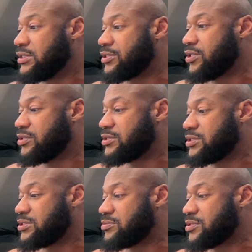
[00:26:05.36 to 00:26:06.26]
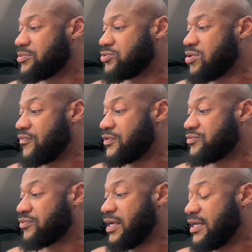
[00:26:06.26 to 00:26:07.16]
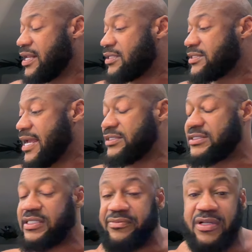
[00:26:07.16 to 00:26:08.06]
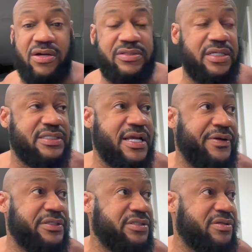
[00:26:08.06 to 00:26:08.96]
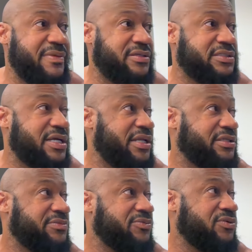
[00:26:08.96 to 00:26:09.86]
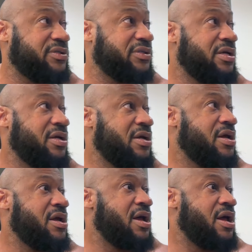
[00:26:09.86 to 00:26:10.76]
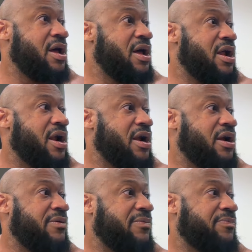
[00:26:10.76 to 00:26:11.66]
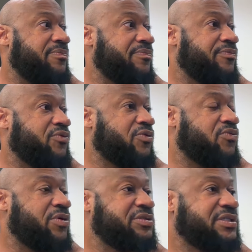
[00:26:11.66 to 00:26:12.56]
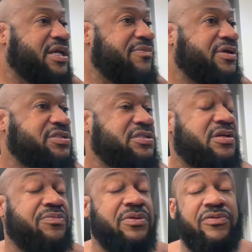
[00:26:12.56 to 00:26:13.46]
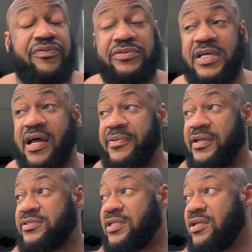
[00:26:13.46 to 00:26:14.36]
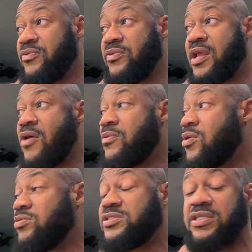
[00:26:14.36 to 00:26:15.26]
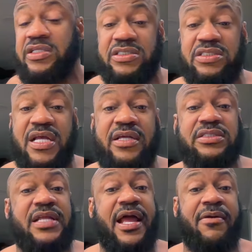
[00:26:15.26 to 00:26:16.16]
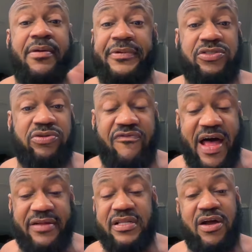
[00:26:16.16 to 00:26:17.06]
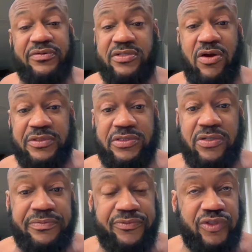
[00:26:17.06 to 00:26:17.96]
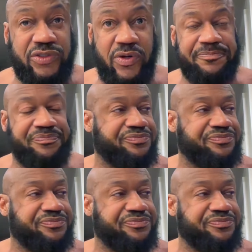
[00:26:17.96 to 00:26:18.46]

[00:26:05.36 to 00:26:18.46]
Thursday, September 12th. It's raining outside. To take the dogs outside. I already took them outside this morning. Um, Rosie came in. She did a beautiful job yesterday. Y'all, when Rosie cleans this house, it's like I'm coming into a five star resort. resort.